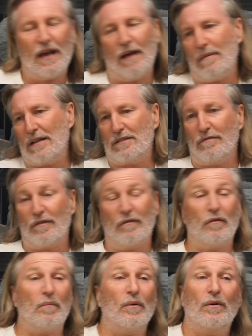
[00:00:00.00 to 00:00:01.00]
Yeah, massive for the
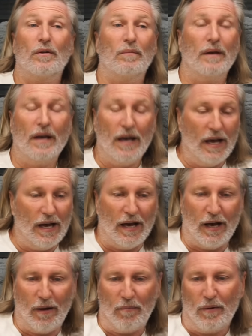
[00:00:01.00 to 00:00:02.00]
football
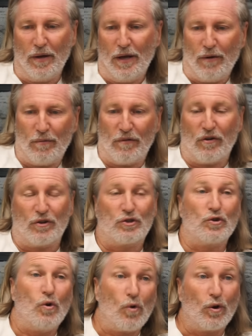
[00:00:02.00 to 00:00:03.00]
club. We've got
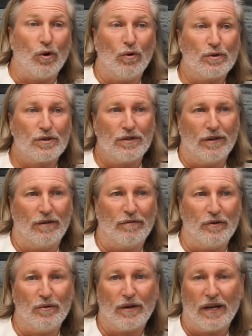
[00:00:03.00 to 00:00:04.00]
so close on a
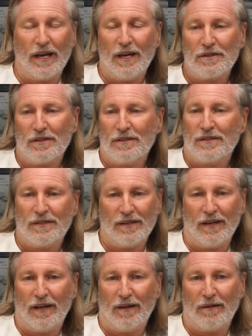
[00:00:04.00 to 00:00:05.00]
few occasions,
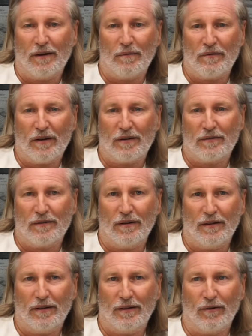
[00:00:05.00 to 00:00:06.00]
and we've had,
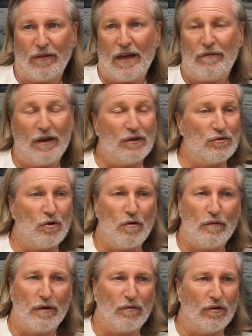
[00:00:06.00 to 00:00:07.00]
you know, the FA
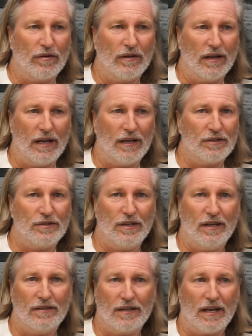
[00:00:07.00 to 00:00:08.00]
Trophy run last
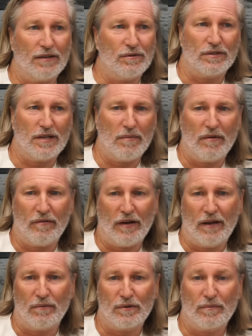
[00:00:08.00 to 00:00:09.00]
year to get to a
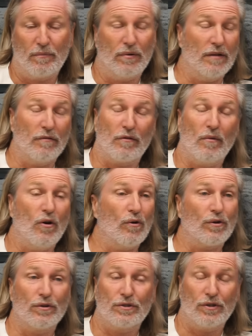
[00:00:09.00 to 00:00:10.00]
semi-final was brilliant from all
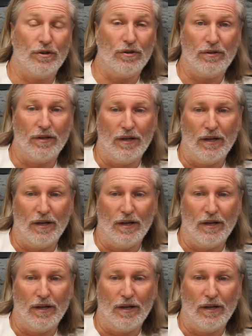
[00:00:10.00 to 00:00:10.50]
concerned,